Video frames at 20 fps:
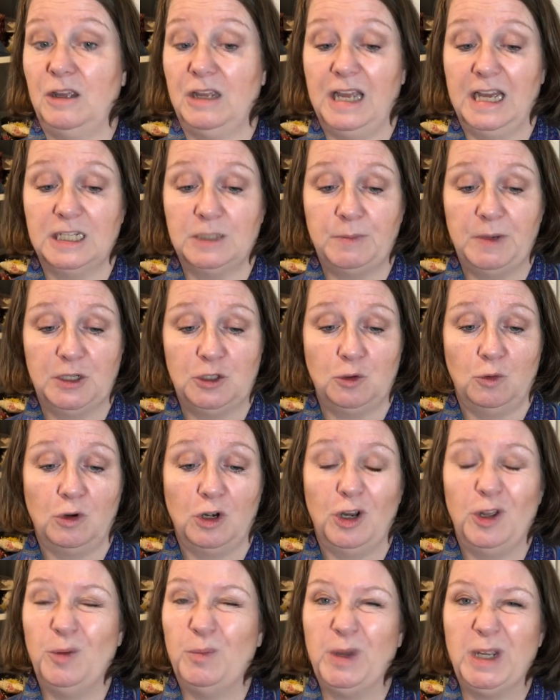You can get special
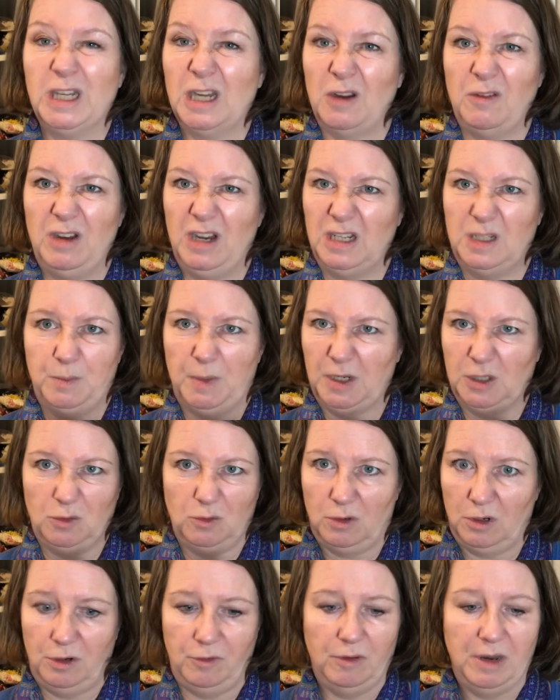glue, but you don't need special
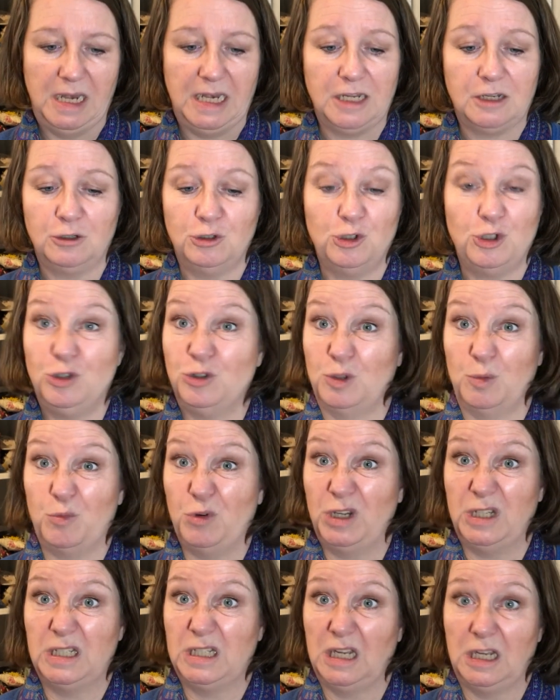glue really. You could just use a
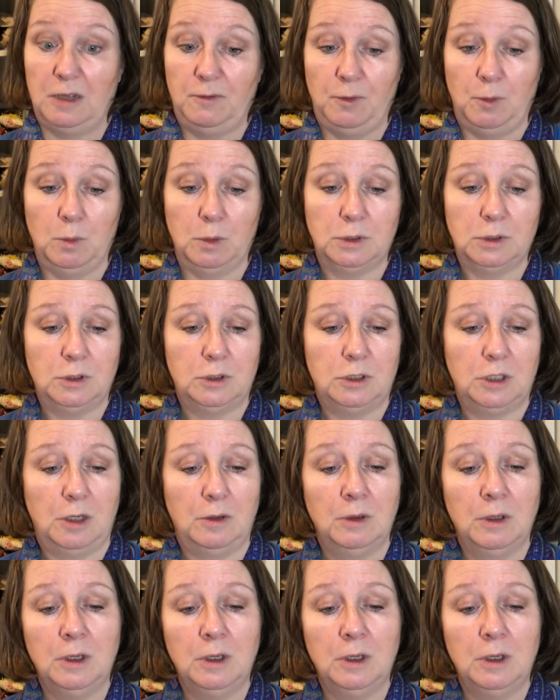Pritt stick if you wanted to,